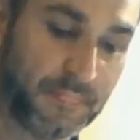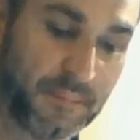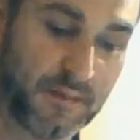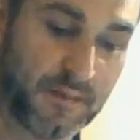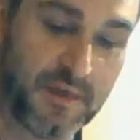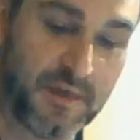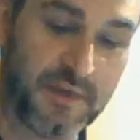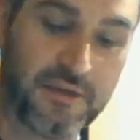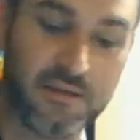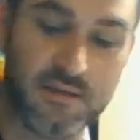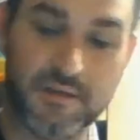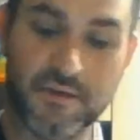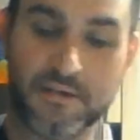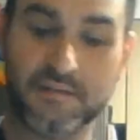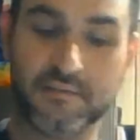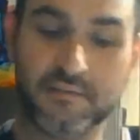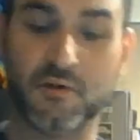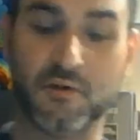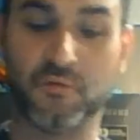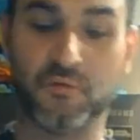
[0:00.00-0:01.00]
Okay,
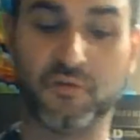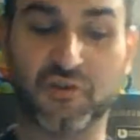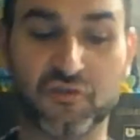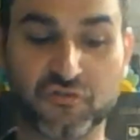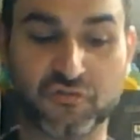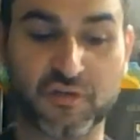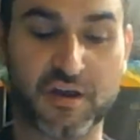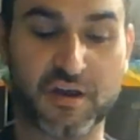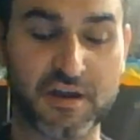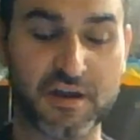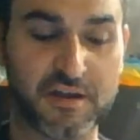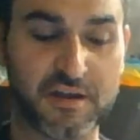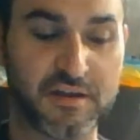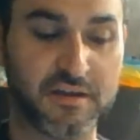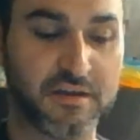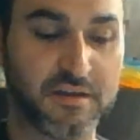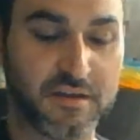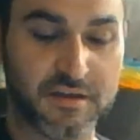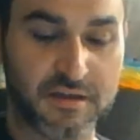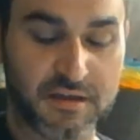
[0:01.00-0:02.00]
so we're going to try
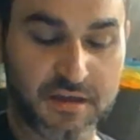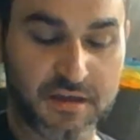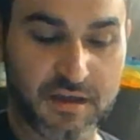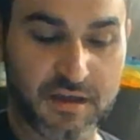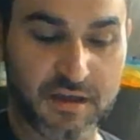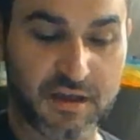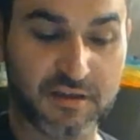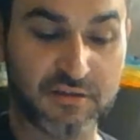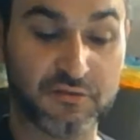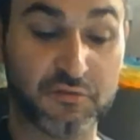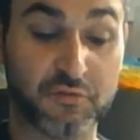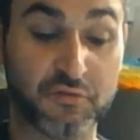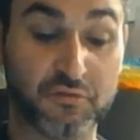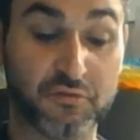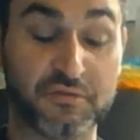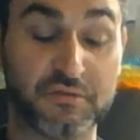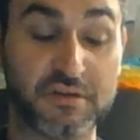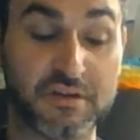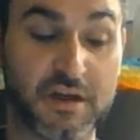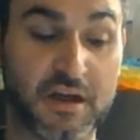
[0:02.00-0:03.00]
and do
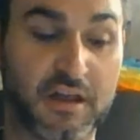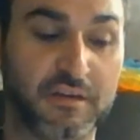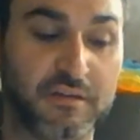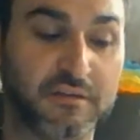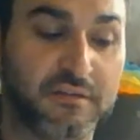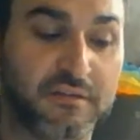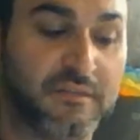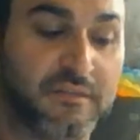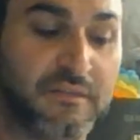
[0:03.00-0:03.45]
3 colors.